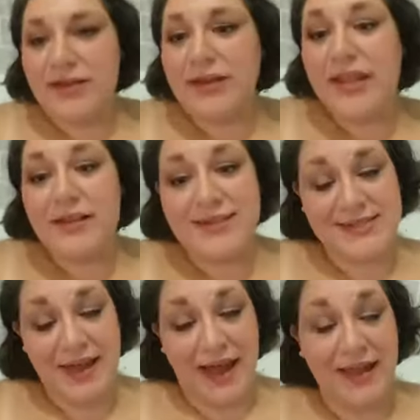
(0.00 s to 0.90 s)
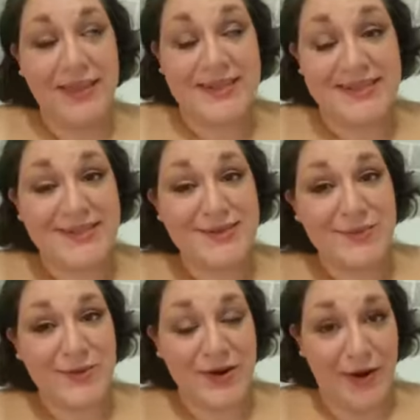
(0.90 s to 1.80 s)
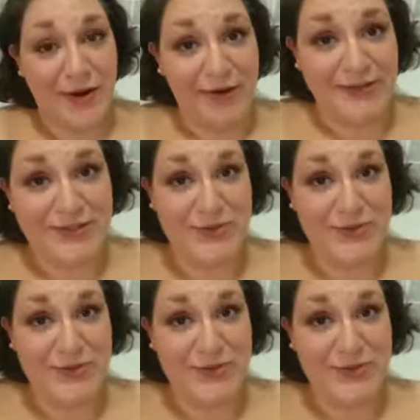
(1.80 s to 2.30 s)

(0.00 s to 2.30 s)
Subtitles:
Nicholas Scott, this is in regards